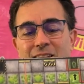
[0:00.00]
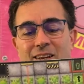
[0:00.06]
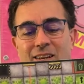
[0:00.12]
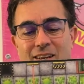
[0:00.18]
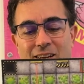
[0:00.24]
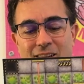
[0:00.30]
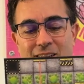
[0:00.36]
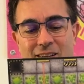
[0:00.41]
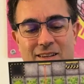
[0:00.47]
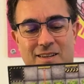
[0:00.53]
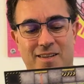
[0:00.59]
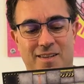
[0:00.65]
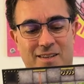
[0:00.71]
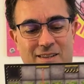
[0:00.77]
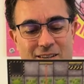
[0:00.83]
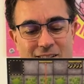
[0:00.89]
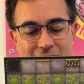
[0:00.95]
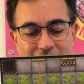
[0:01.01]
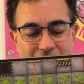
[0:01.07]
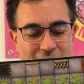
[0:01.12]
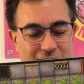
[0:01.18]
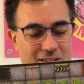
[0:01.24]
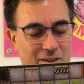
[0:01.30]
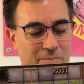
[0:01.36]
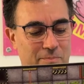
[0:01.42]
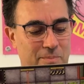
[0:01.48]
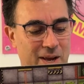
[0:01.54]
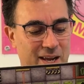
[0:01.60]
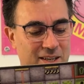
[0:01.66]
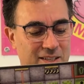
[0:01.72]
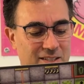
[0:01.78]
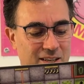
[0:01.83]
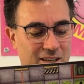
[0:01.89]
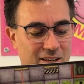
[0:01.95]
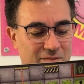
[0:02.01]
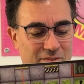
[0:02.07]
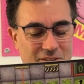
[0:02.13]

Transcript: And on the back side of